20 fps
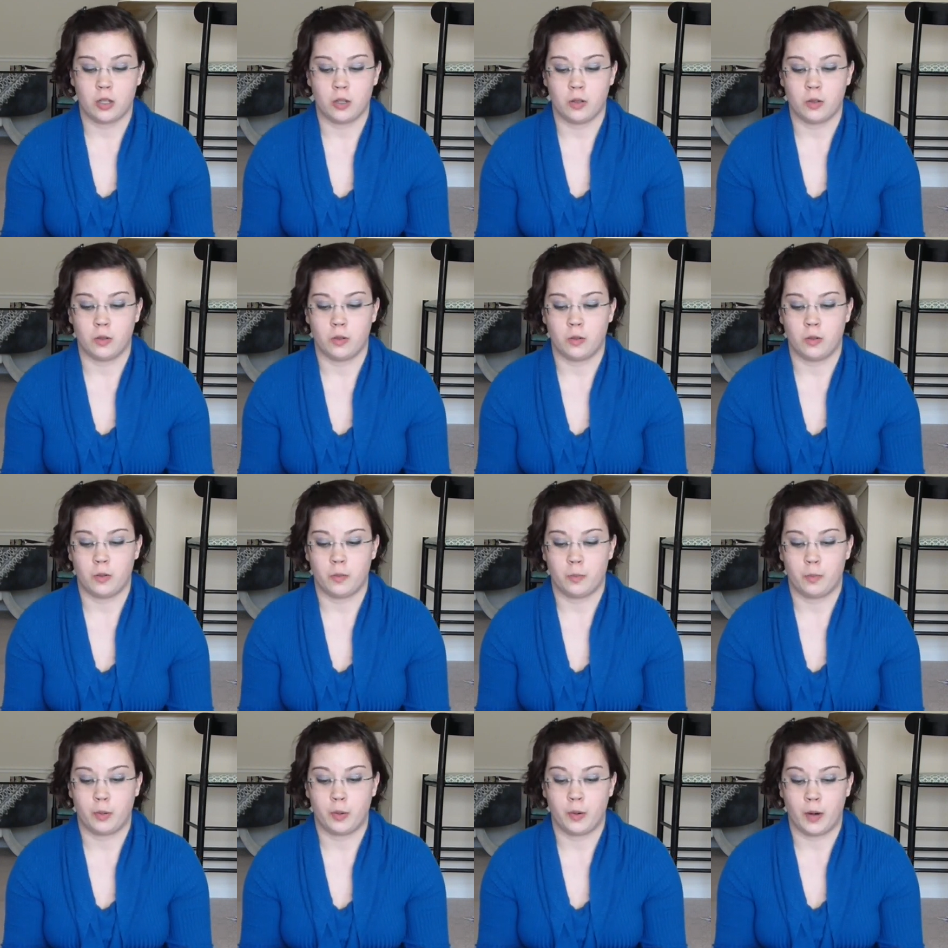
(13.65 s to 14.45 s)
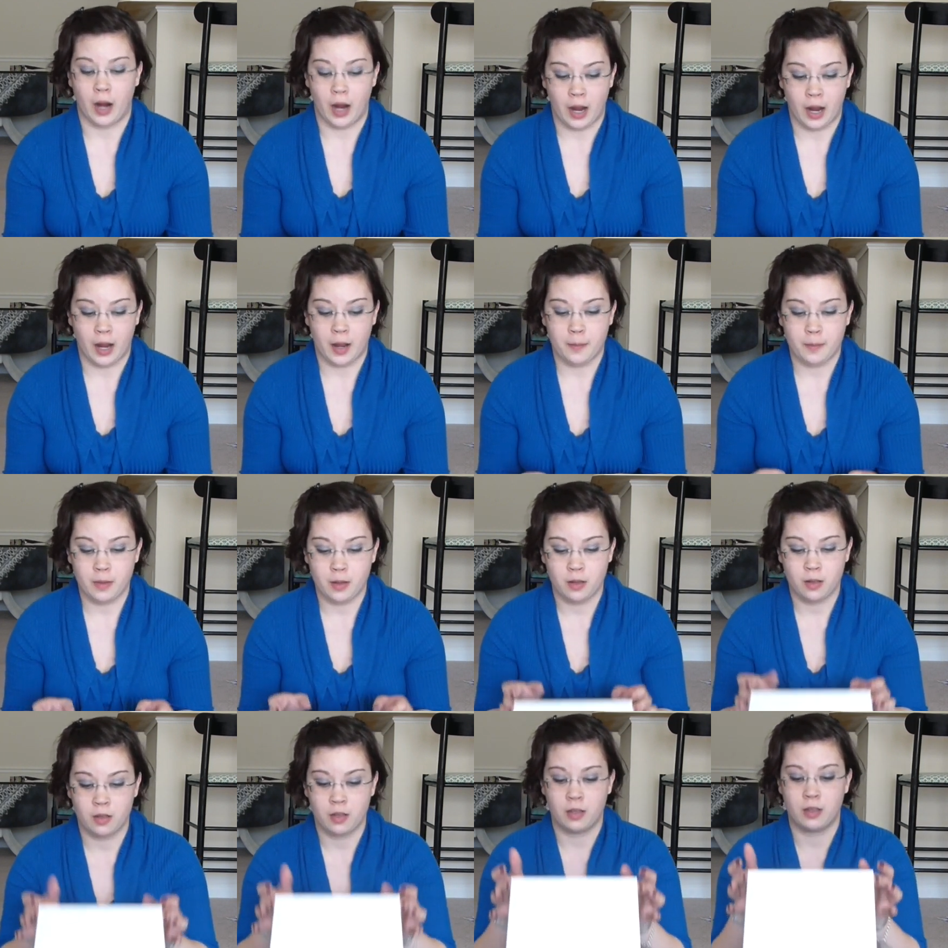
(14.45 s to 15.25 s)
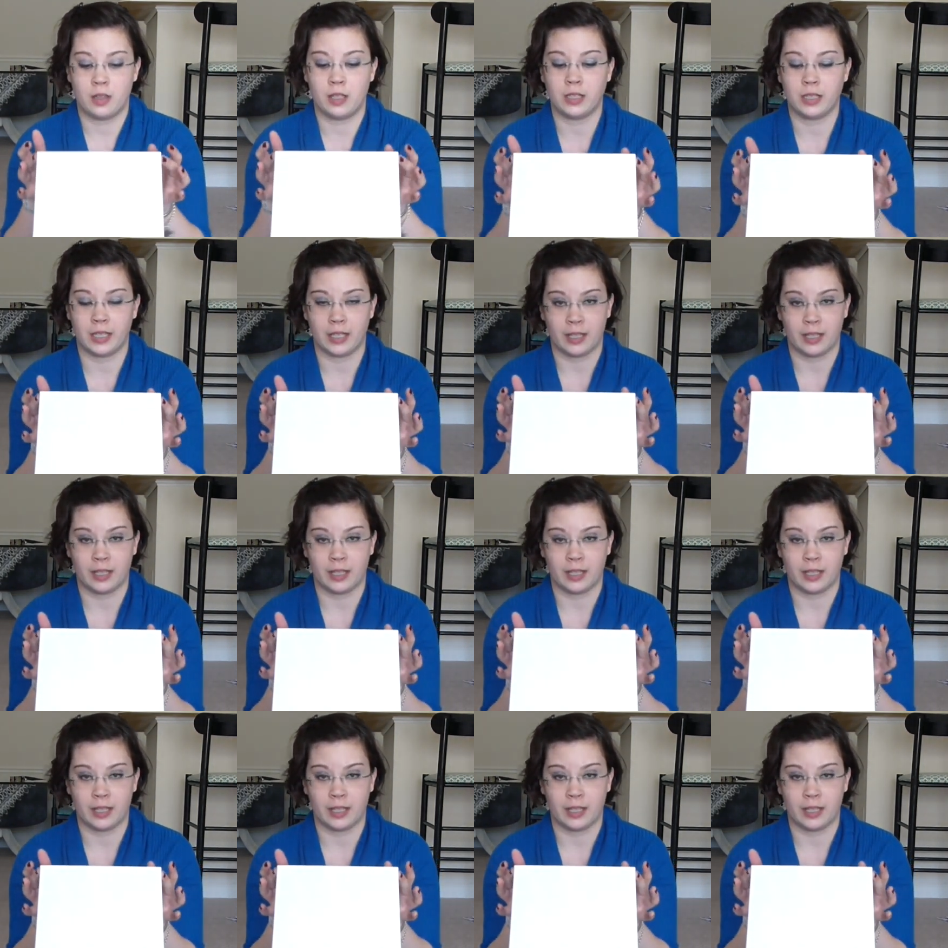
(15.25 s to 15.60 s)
to prime the